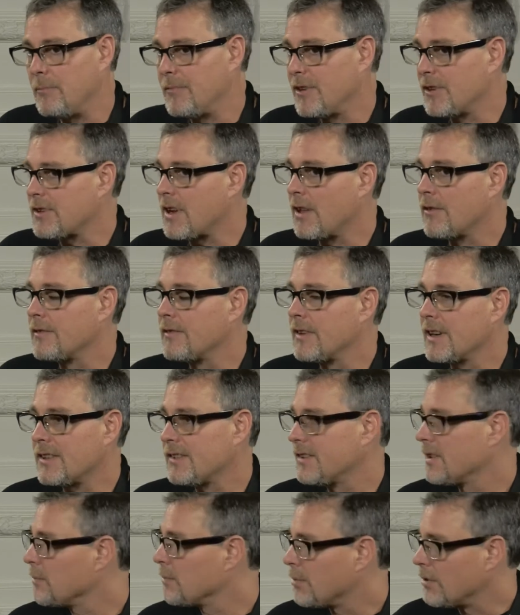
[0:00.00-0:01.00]
There's other very
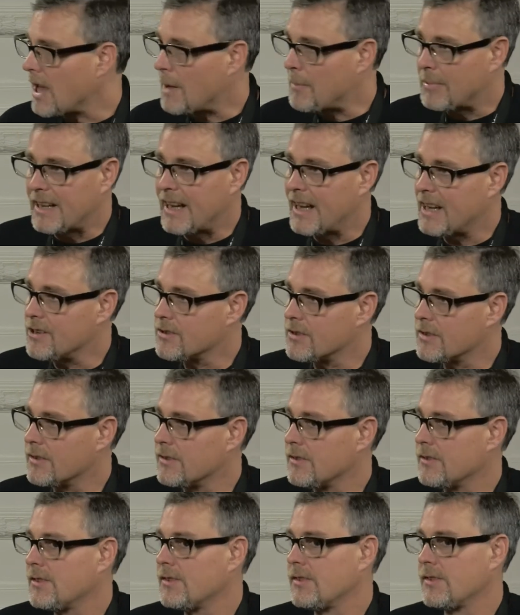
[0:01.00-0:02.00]
simple
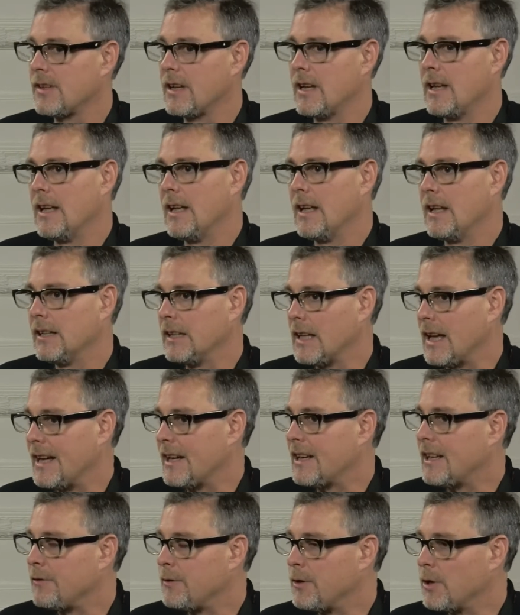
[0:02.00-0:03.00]
applications,
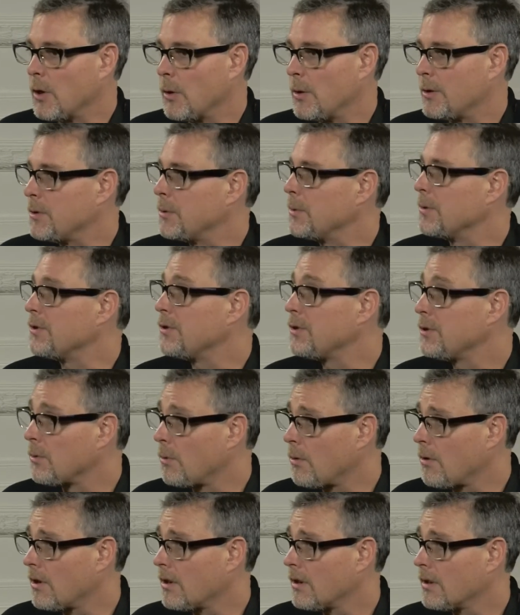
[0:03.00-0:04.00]
like if you go into a
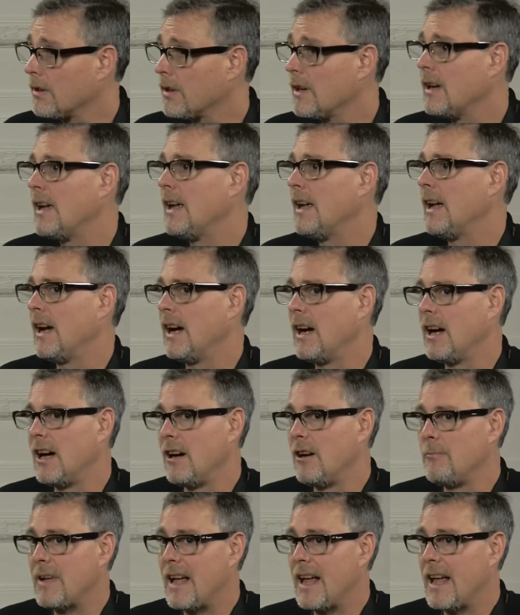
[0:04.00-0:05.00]
store
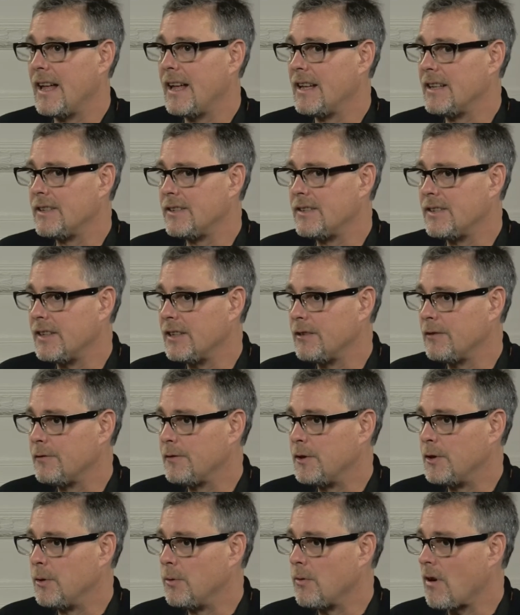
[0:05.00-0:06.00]
and if
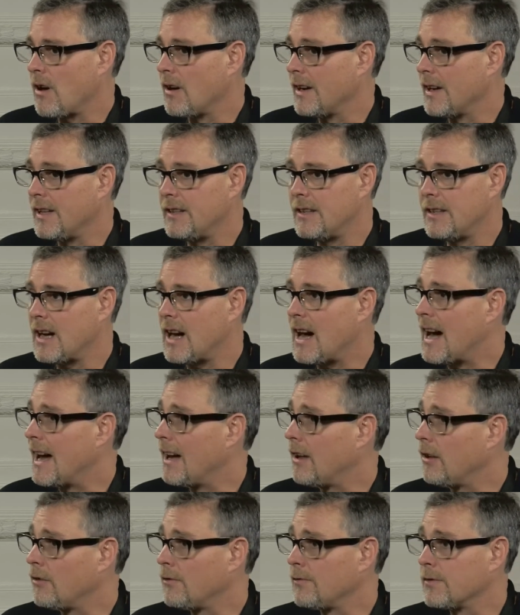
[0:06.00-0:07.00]
you are in the
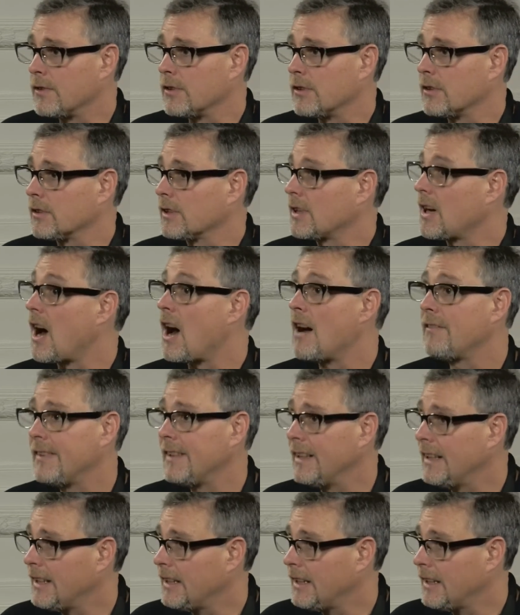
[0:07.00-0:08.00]
aisle for
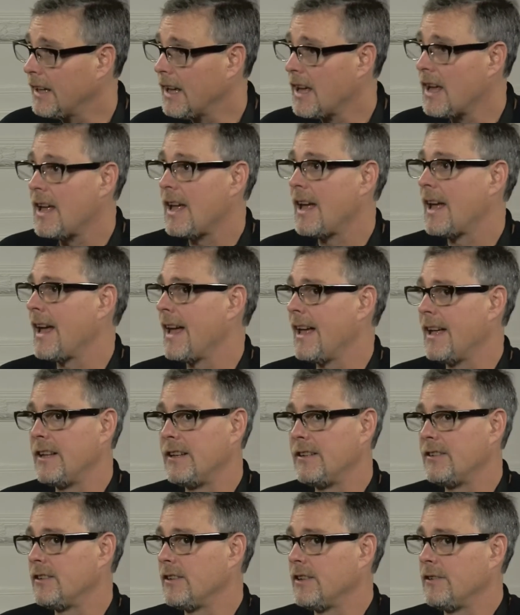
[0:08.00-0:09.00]
coffee,
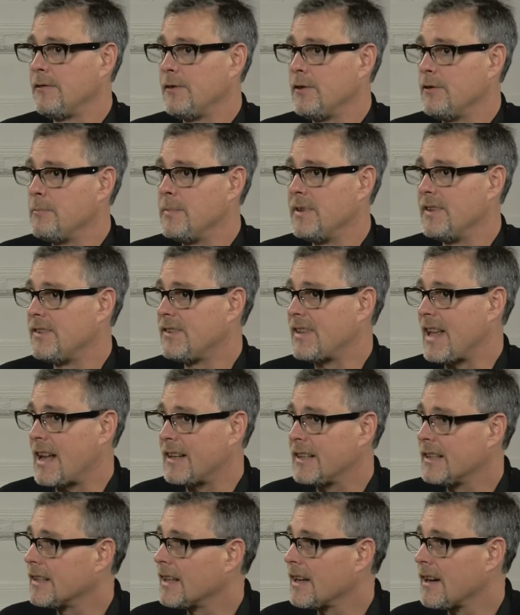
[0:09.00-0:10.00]
and if you've been
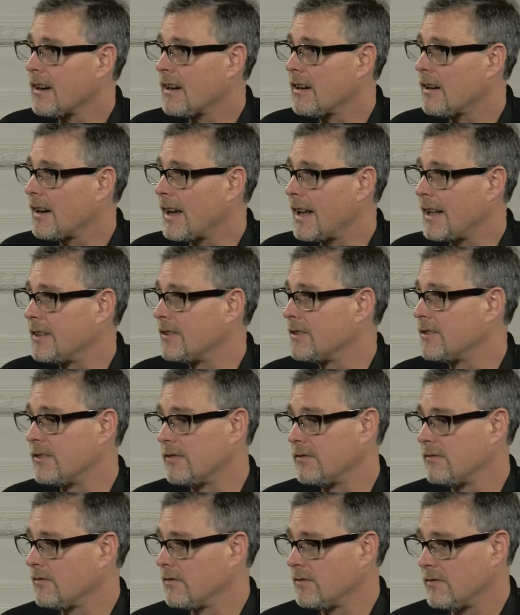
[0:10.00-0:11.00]
standing there, and
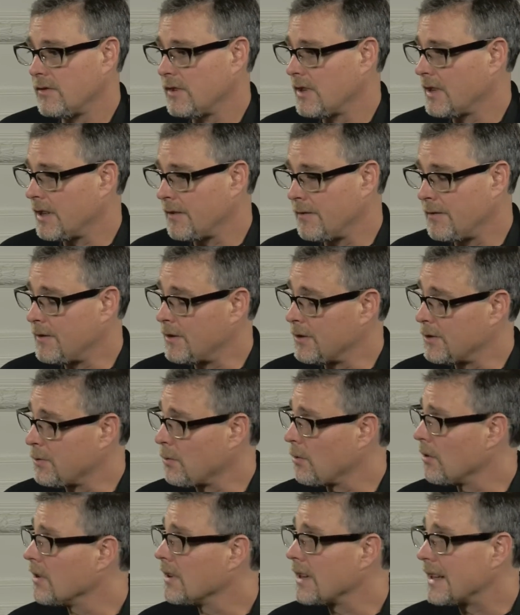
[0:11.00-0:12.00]
if the
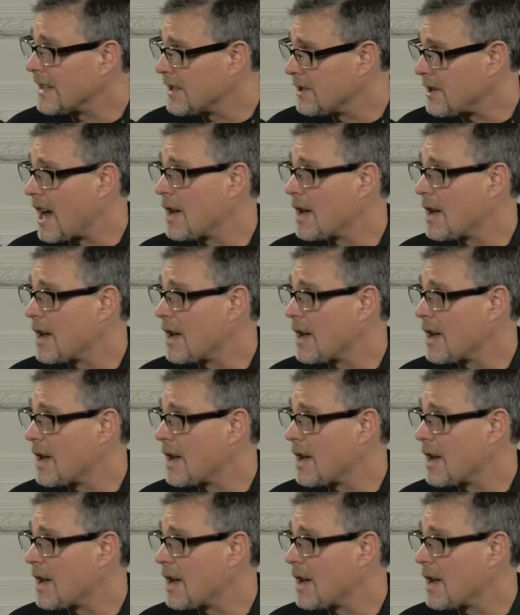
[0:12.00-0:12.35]
store is